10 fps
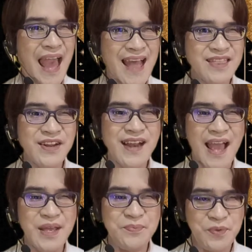
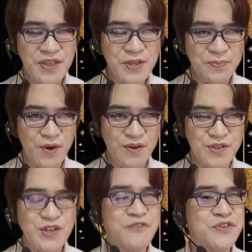underlying
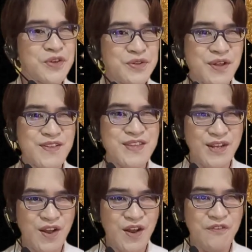principles of Newton's
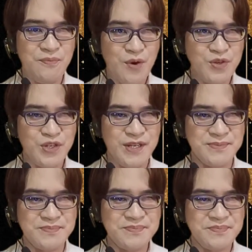law of
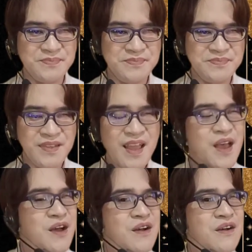motion.
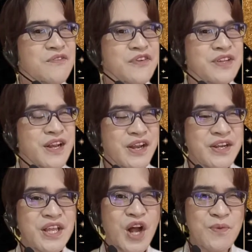For the
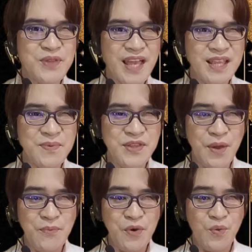learning objectives
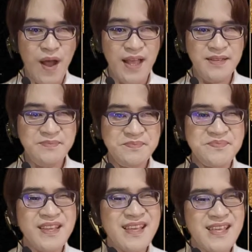number
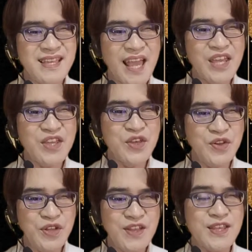1, state
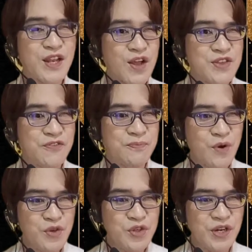Newton's laws of
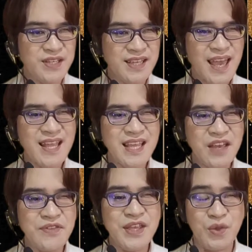motion and
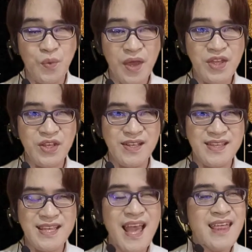give
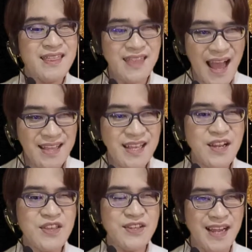situations that
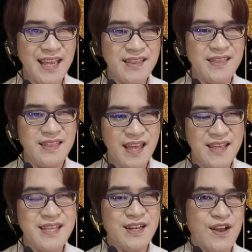illustrate
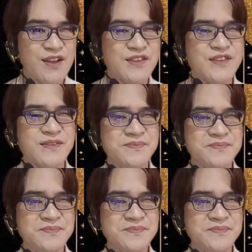these laws.